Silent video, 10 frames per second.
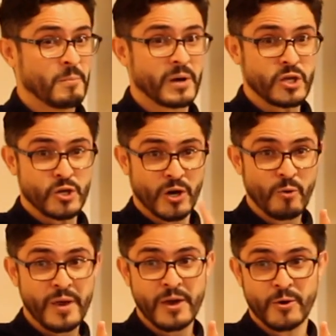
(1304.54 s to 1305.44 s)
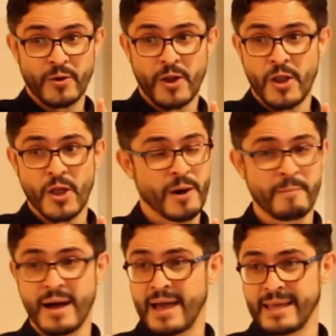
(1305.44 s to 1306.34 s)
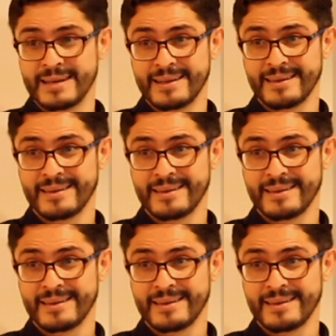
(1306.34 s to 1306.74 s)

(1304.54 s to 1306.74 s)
But your will, not mine.